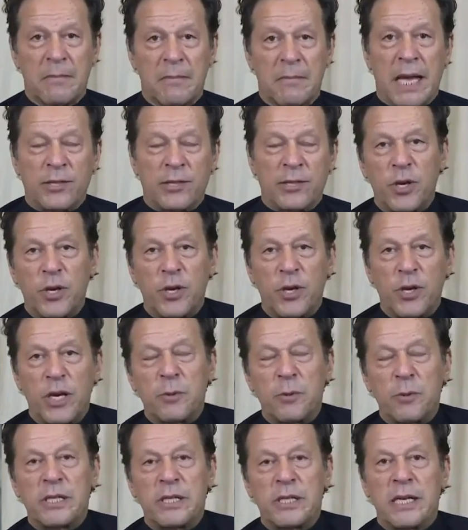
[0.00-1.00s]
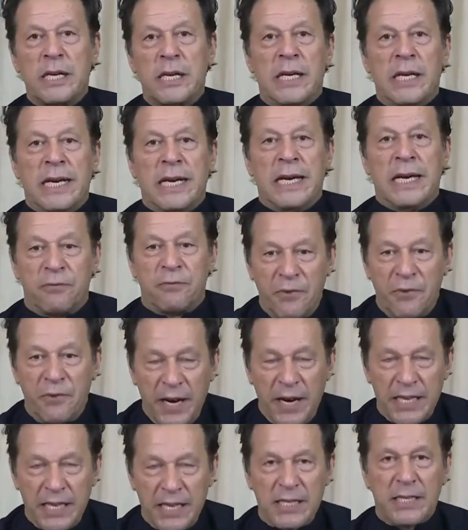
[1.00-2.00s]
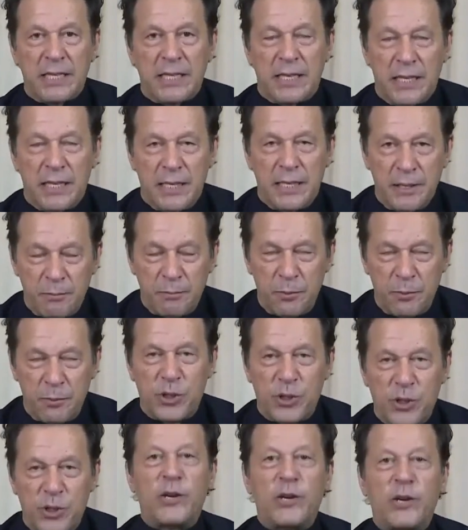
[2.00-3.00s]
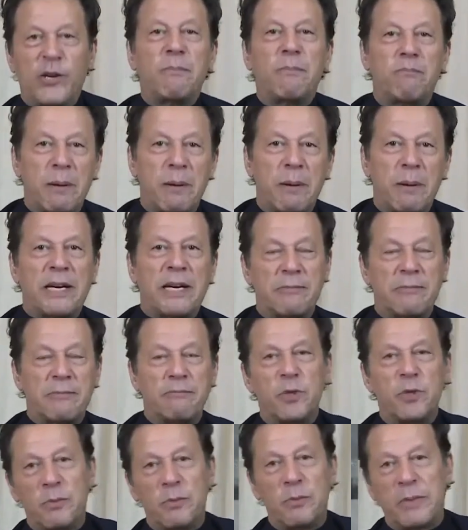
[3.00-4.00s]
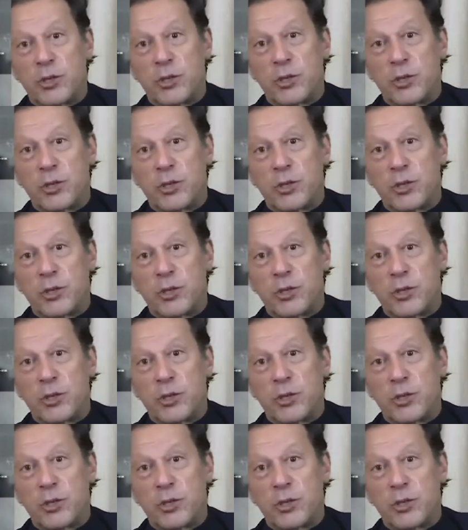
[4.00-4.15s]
And so it was a first genuine public movement. It